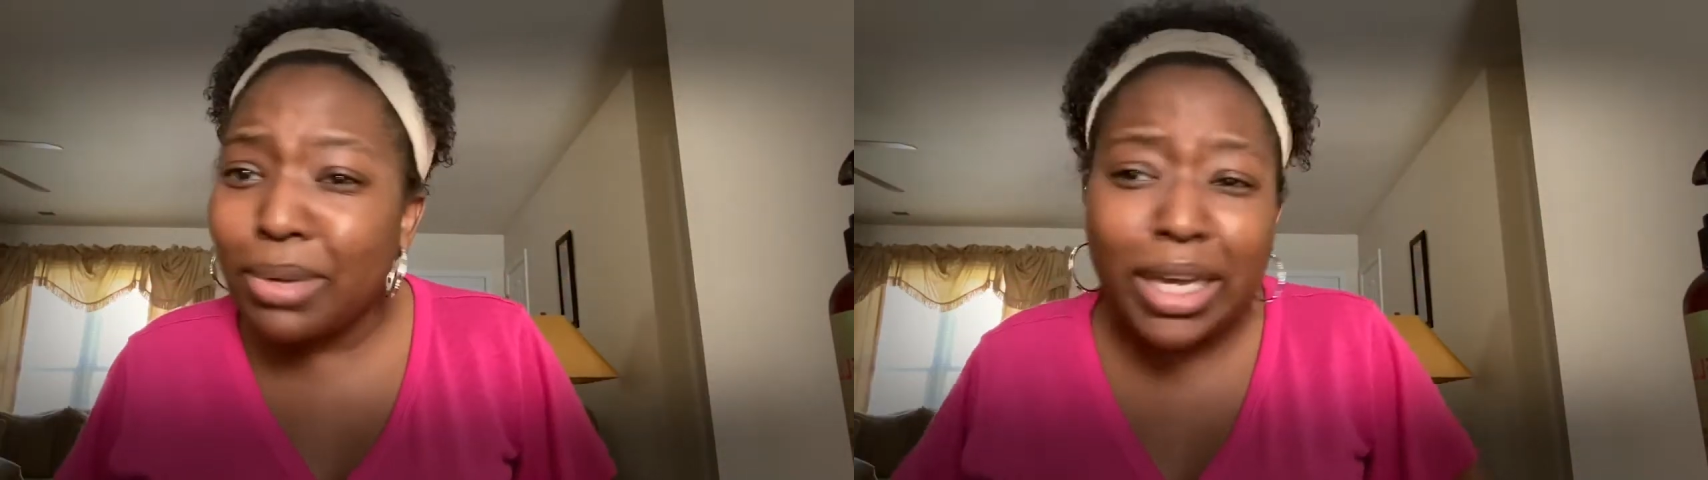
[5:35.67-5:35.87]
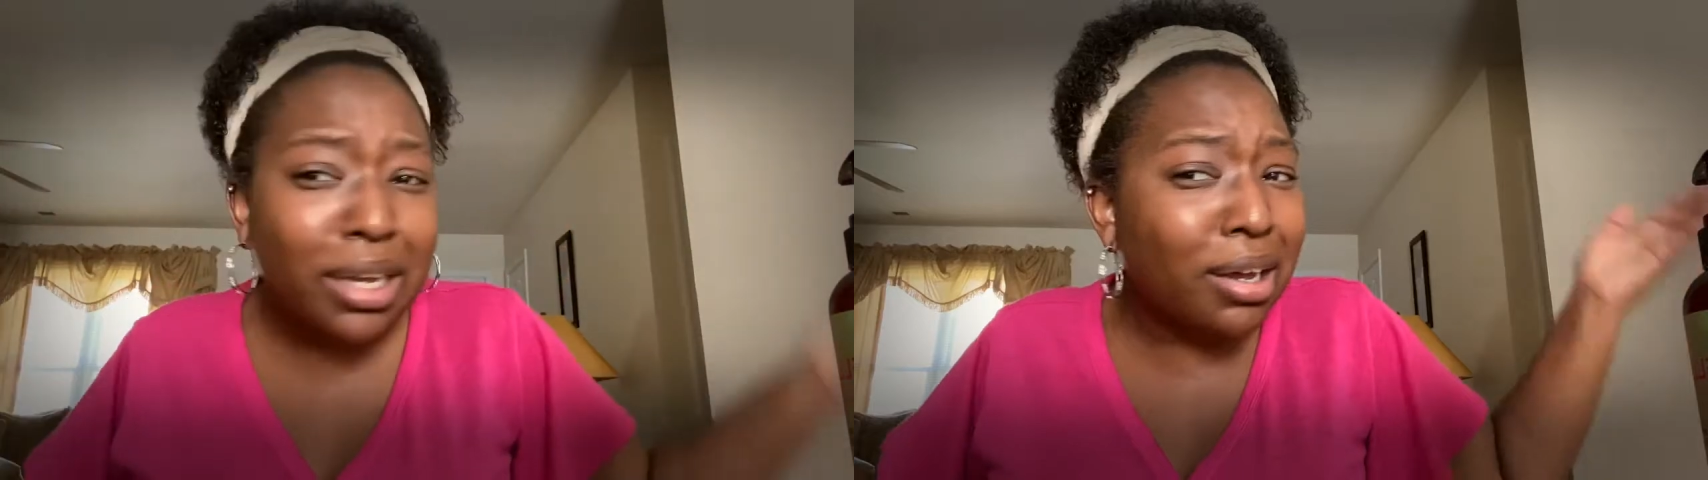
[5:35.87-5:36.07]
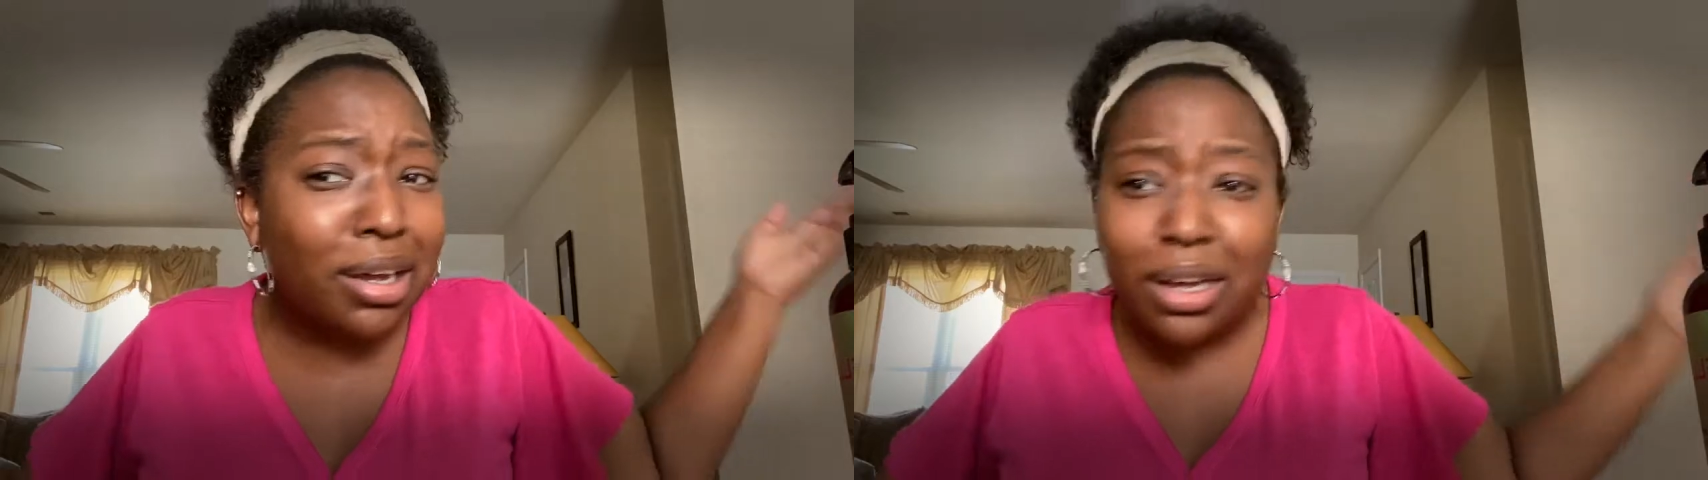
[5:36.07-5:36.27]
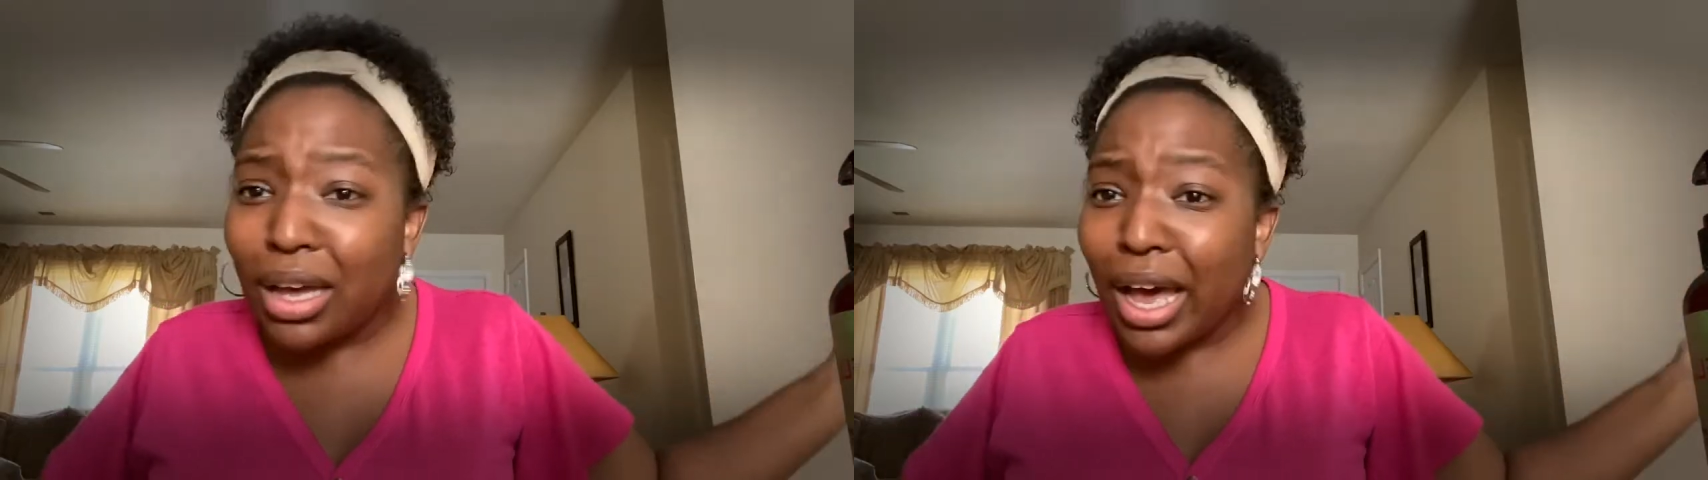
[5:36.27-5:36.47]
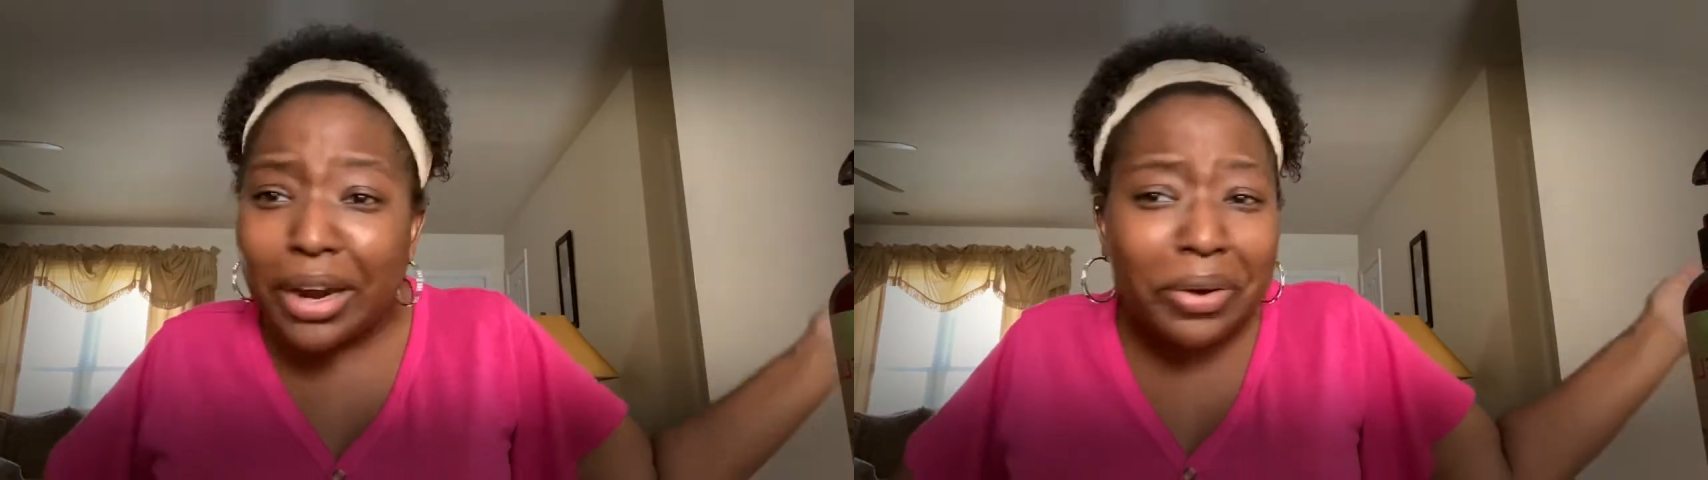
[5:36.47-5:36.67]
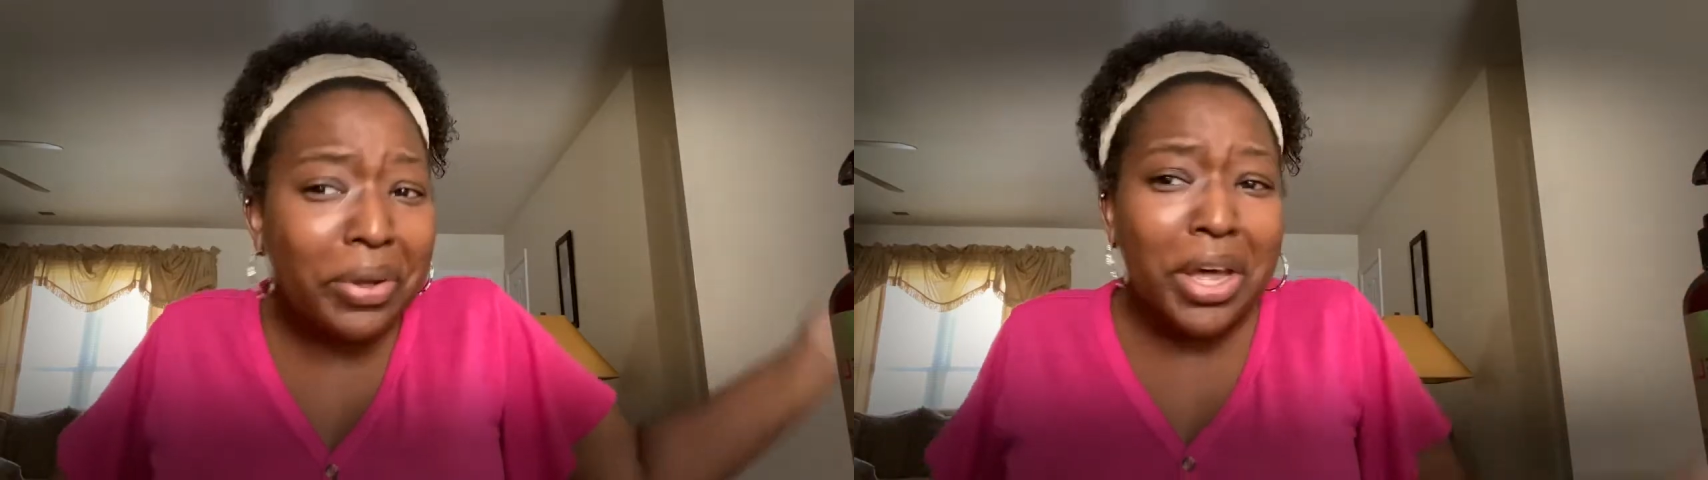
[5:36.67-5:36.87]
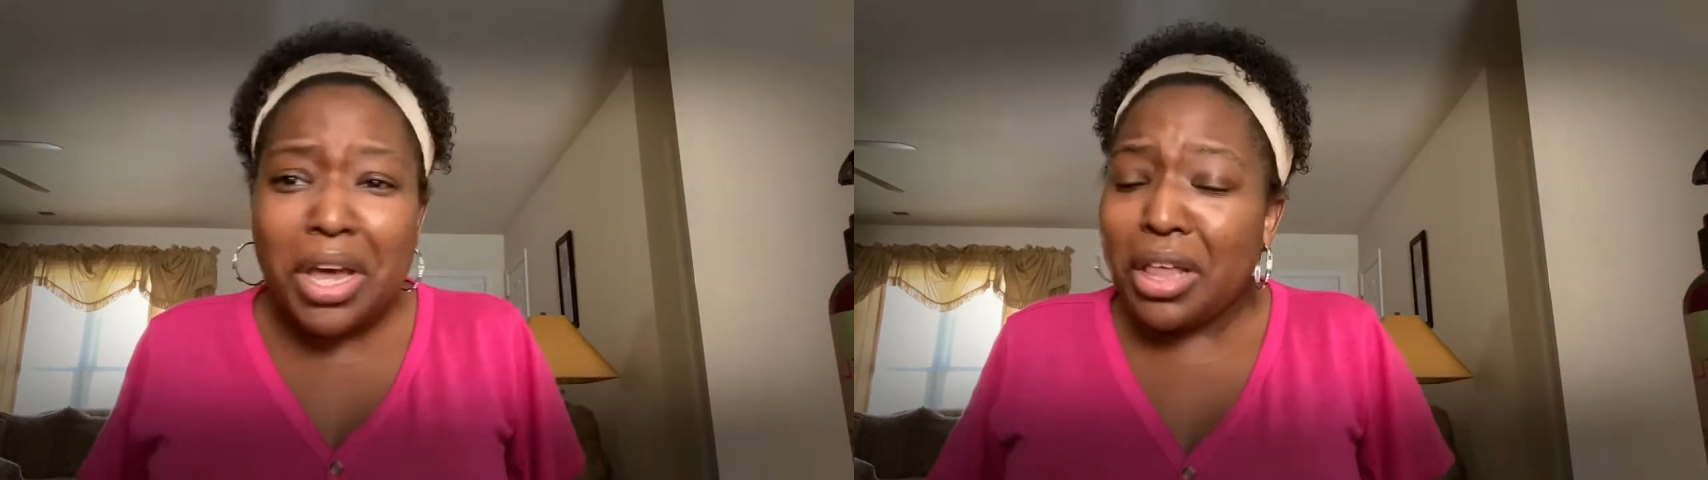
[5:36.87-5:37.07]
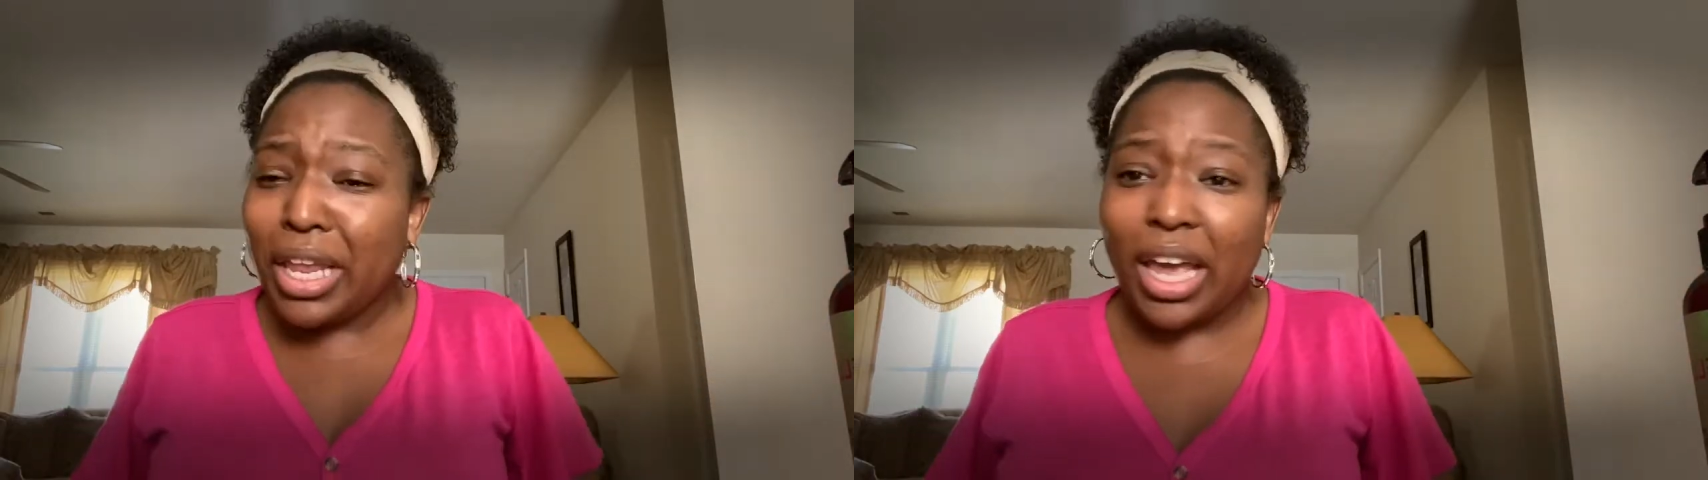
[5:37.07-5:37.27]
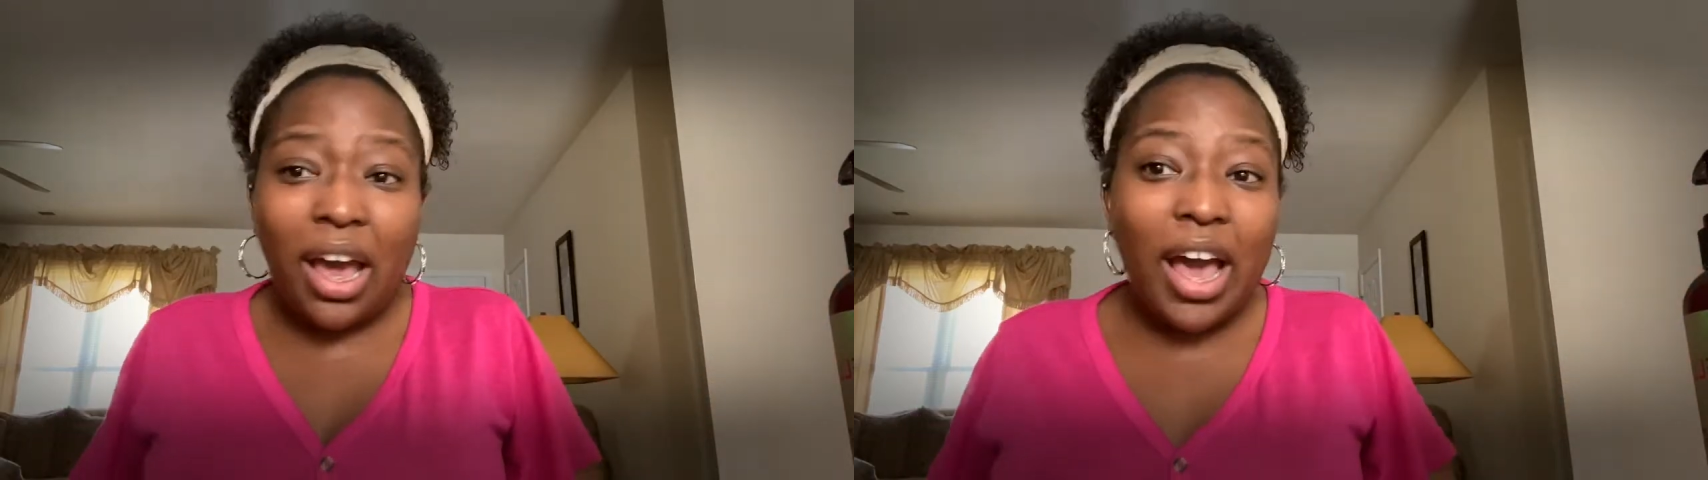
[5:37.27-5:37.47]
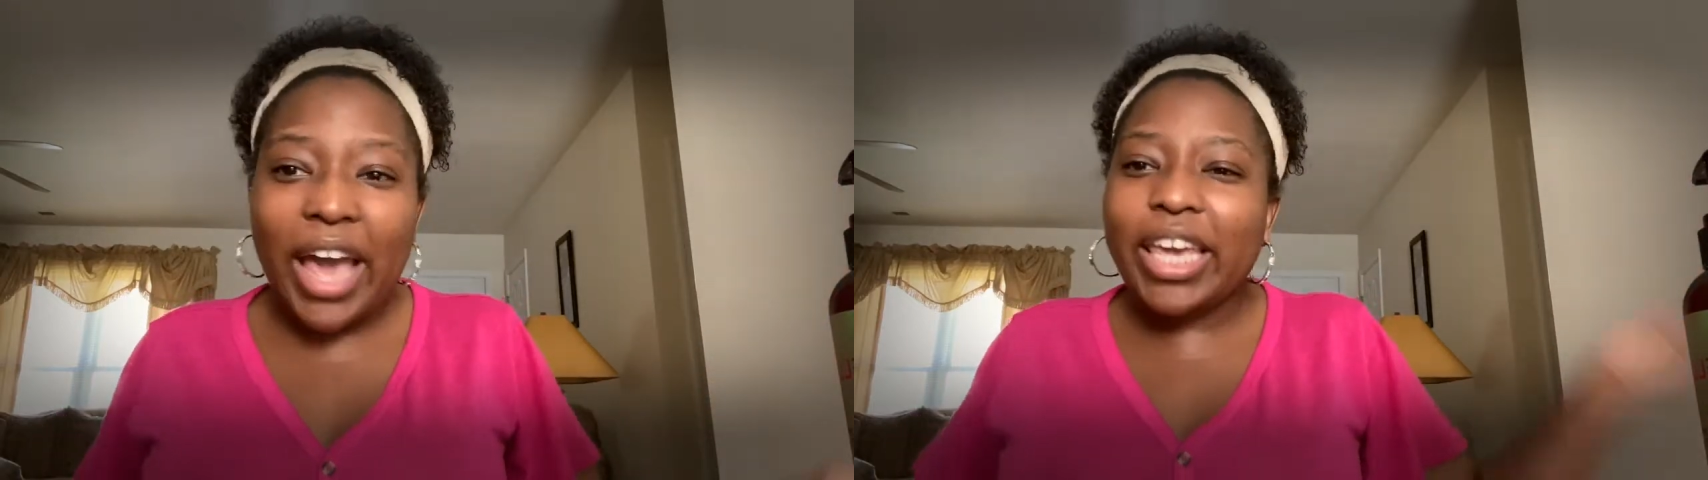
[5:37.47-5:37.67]
I'm like,
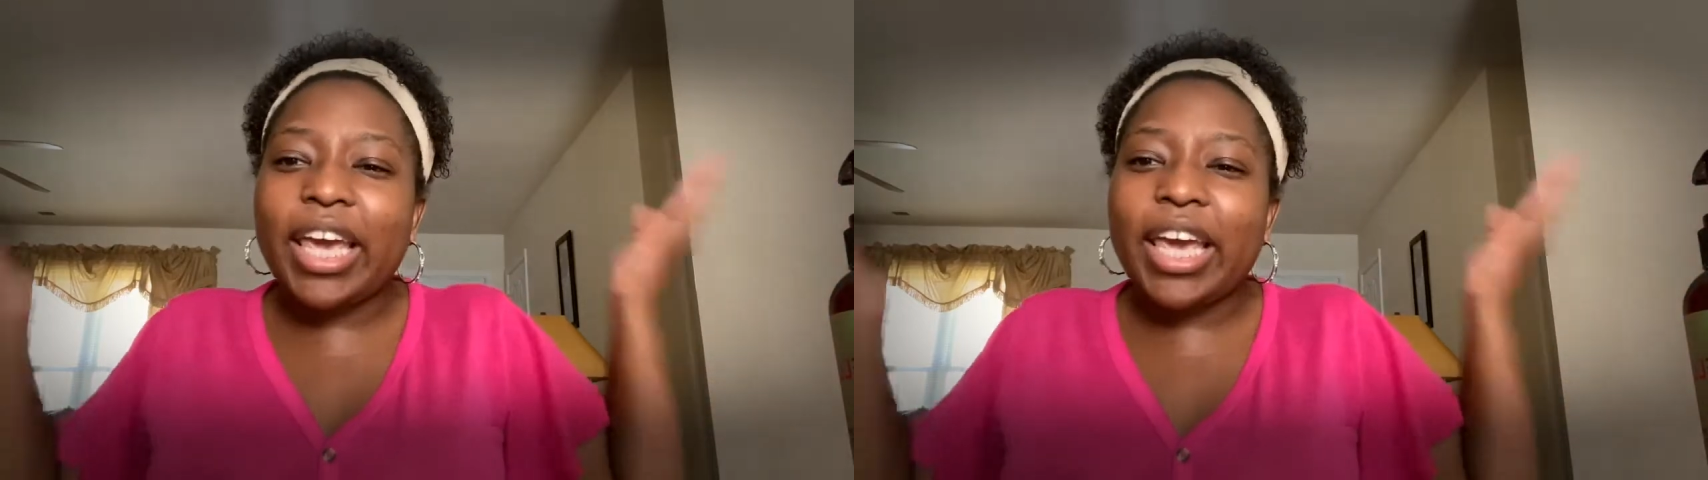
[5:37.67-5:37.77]
I